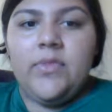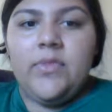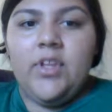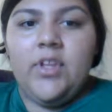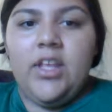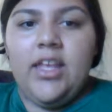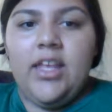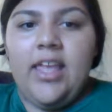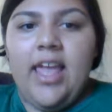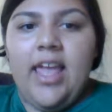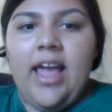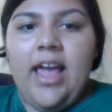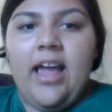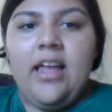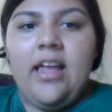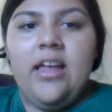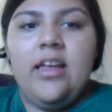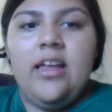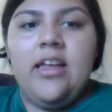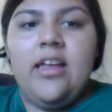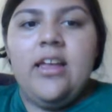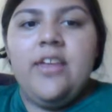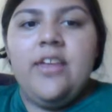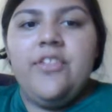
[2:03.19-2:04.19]
Yeah.
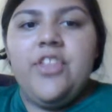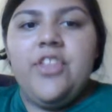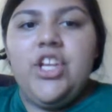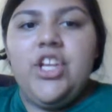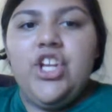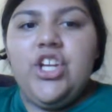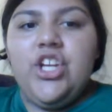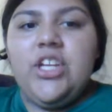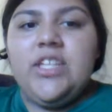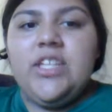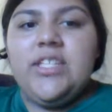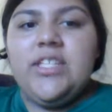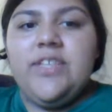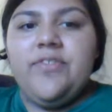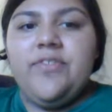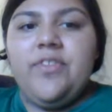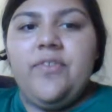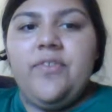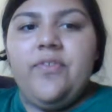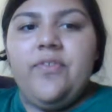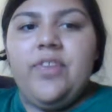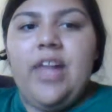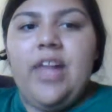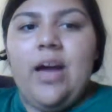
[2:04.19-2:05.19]
Then you're gonna sift the
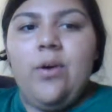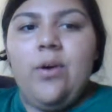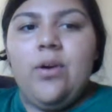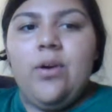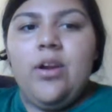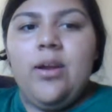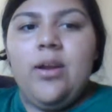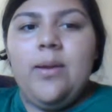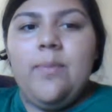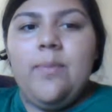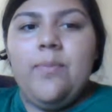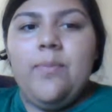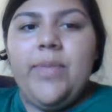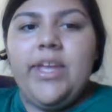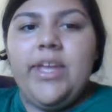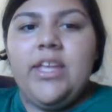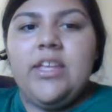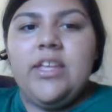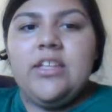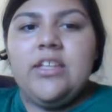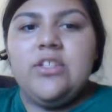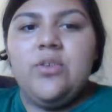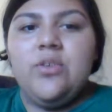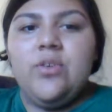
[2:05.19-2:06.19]
flour,
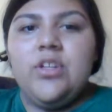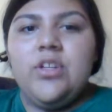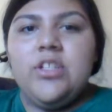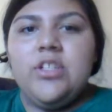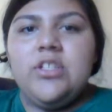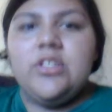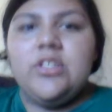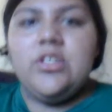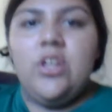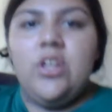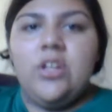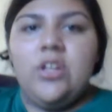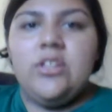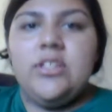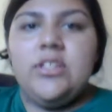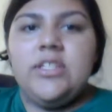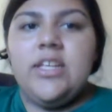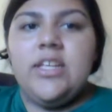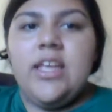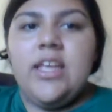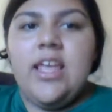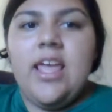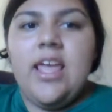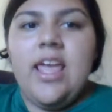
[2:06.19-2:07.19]
baking soda, salt,
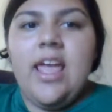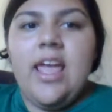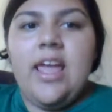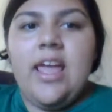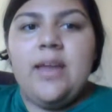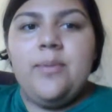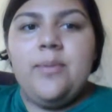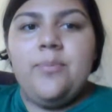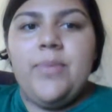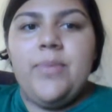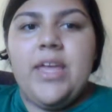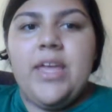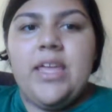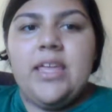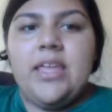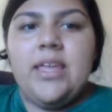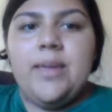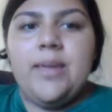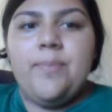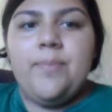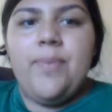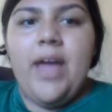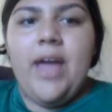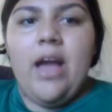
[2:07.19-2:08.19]
and
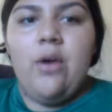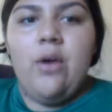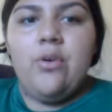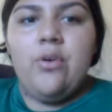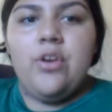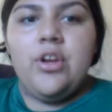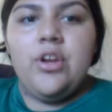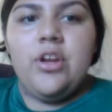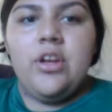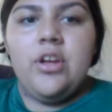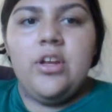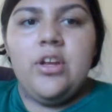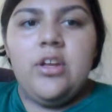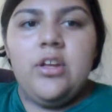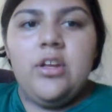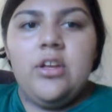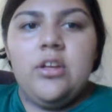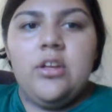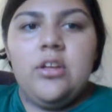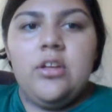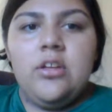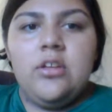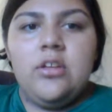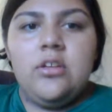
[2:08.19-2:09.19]
baking powder,
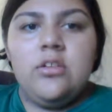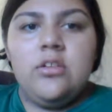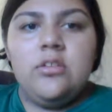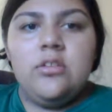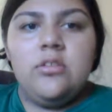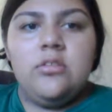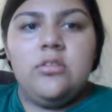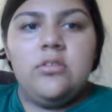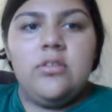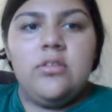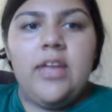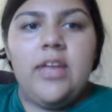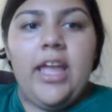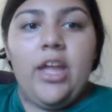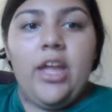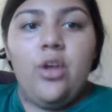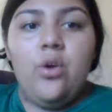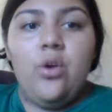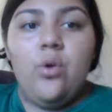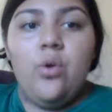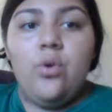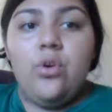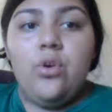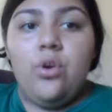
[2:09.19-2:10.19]
and
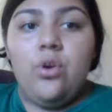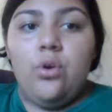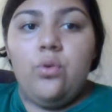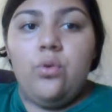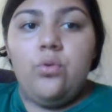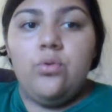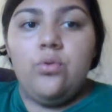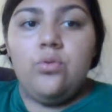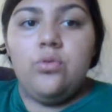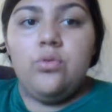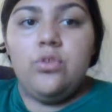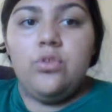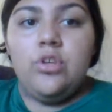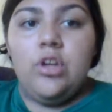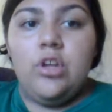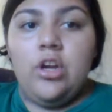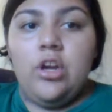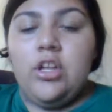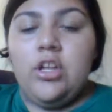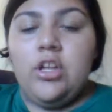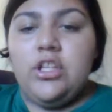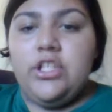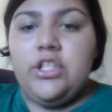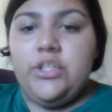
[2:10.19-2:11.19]
cocoa, your
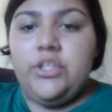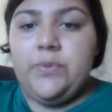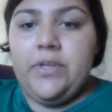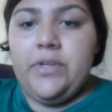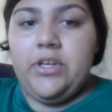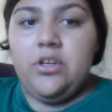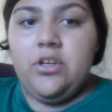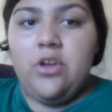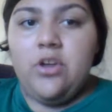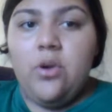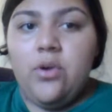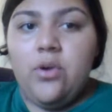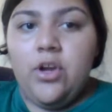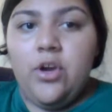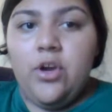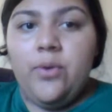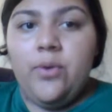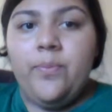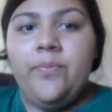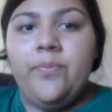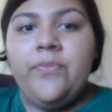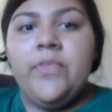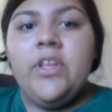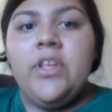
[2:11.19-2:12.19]
unsweetened cocoa,
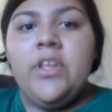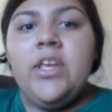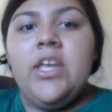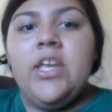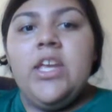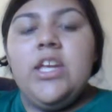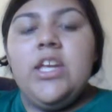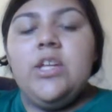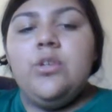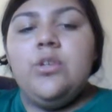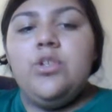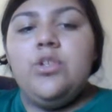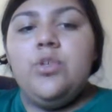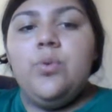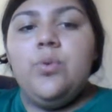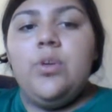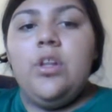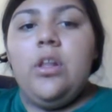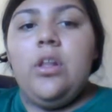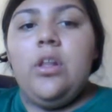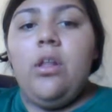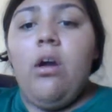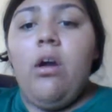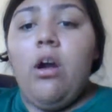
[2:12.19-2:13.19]
into a
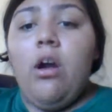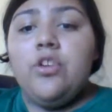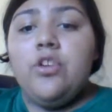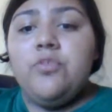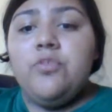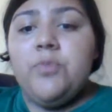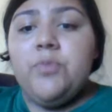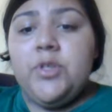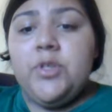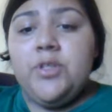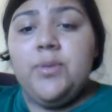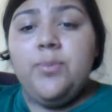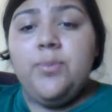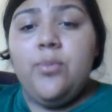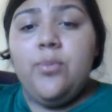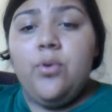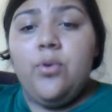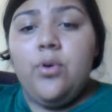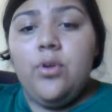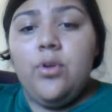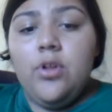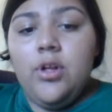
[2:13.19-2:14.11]
large mixing bowl.